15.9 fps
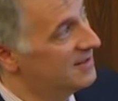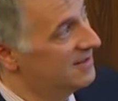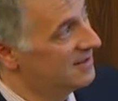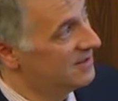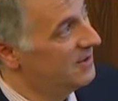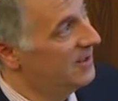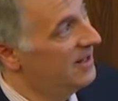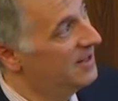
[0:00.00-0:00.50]

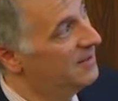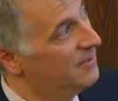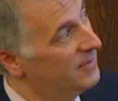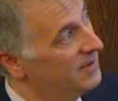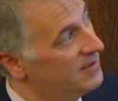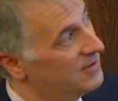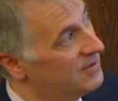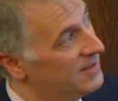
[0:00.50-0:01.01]
striatum
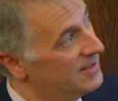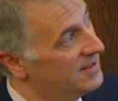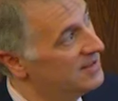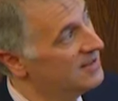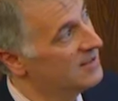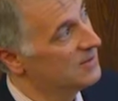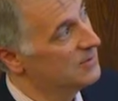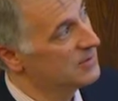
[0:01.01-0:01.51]
in the
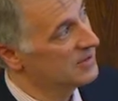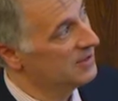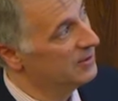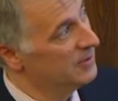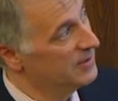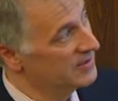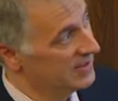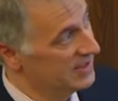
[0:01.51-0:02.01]
transitions from slow
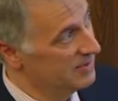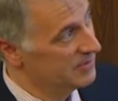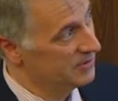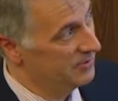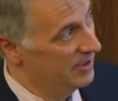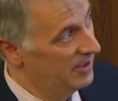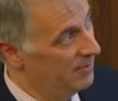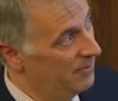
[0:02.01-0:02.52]
wave sleep to
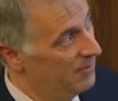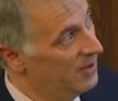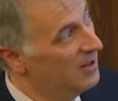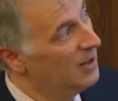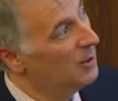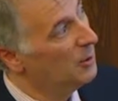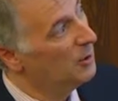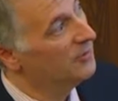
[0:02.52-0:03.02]
REM
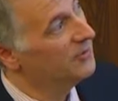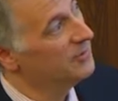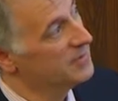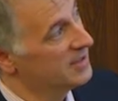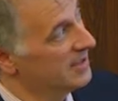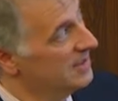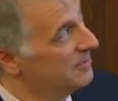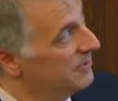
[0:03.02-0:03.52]
or from
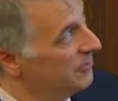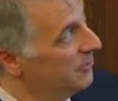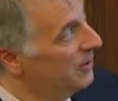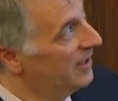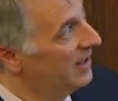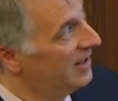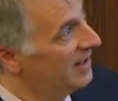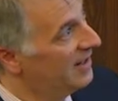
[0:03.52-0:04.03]
sleep to
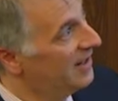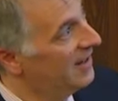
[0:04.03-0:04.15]
wake.